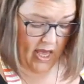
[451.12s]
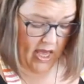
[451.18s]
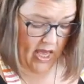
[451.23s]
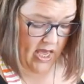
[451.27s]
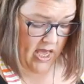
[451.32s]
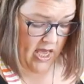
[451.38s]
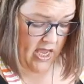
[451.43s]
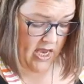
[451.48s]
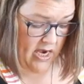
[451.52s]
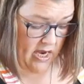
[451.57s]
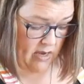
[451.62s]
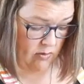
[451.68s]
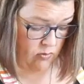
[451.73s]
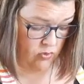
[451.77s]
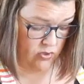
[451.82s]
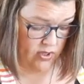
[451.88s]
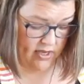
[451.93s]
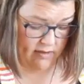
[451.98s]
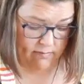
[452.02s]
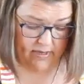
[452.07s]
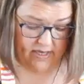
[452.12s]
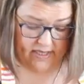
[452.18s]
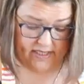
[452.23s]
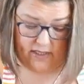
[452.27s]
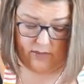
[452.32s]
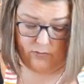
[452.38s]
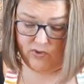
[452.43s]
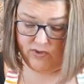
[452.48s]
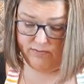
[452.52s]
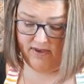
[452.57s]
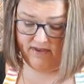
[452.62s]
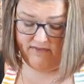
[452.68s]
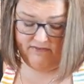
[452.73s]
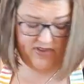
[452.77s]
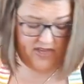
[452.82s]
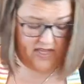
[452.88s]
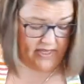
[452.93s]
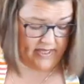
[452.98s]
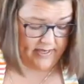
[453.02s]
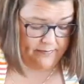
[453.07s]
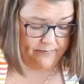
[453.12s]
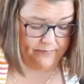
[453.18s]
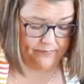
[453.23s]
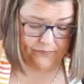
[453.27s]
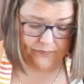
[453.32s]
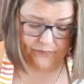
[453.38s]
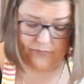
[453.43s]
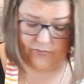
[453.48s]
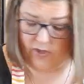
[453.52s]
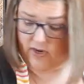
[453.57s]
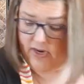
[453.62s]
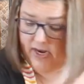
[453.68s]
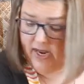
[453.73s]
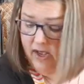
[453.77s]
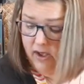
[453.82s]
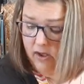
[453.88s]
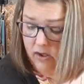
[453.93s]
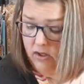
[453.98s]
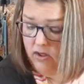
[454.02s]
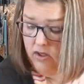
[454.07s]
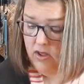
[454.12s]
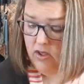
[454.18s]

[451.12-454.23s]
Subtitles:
And I'm going to get busy with my filling. Now,